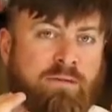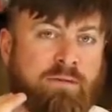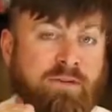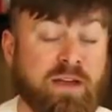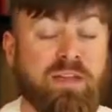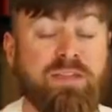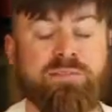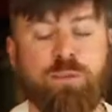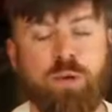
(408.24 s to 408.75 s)

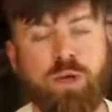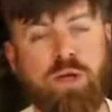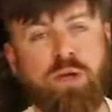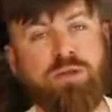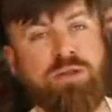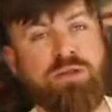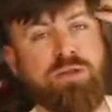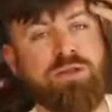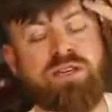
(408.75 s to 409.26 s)
Facebook
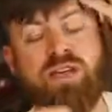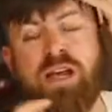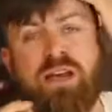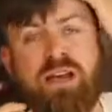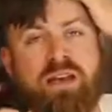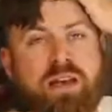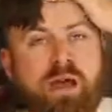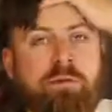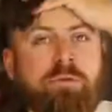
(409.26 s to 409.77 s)
users
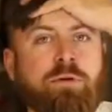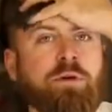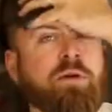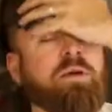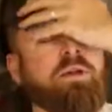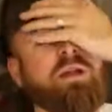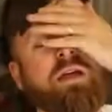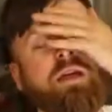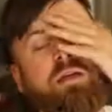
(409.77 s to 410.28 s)
never
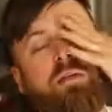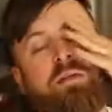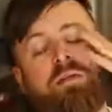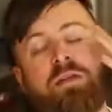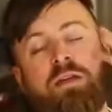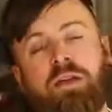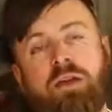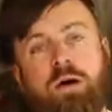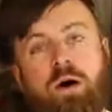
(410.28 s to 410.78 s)
click
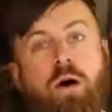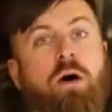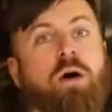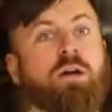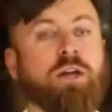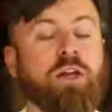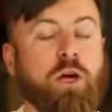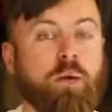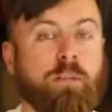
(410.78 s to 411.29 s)
the
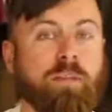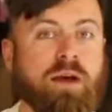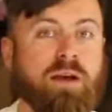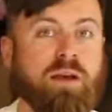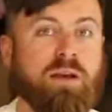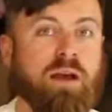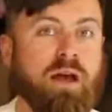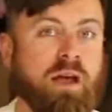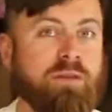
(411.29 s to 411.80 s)
audio
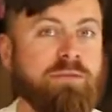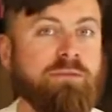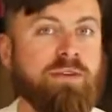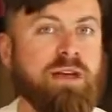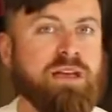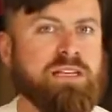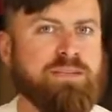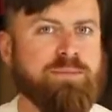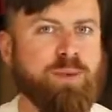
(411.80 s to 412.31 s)
button on
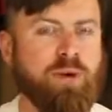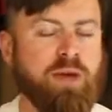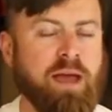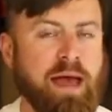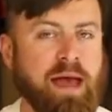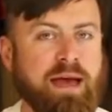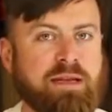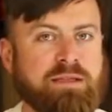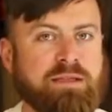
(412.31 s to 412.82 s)
Facebook
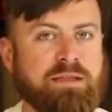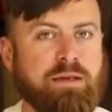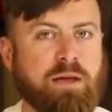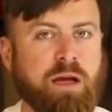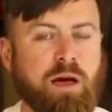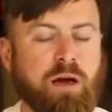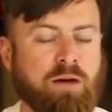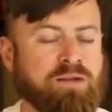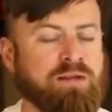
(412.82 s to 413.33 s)
ads,
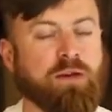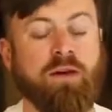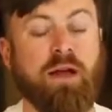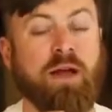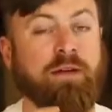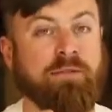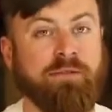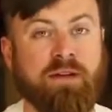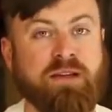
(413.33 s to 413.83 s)
on
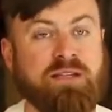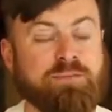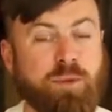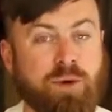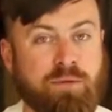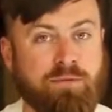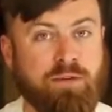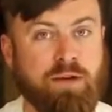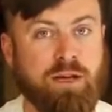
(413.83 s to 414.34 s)

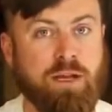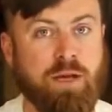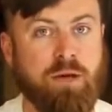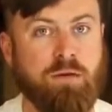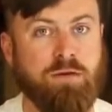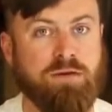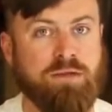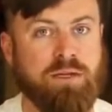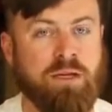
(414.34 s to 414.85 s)
Facebook
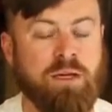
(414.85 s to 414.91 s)
videos.